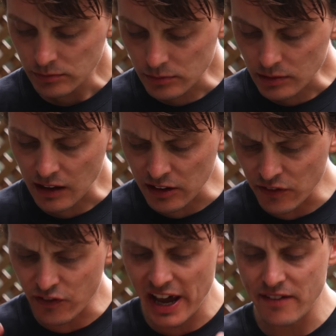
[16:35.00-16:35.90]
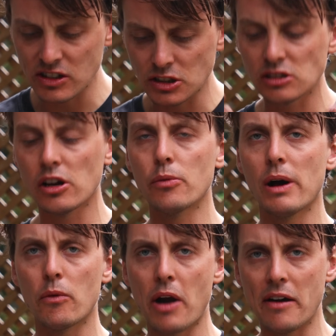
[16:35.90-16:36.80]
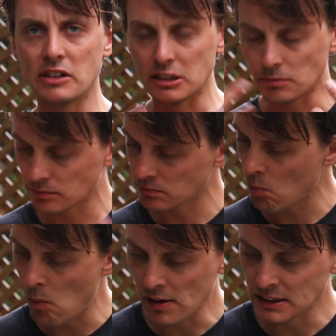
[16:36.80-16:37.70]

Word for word: and slow. The flavour is so well rounded. We're not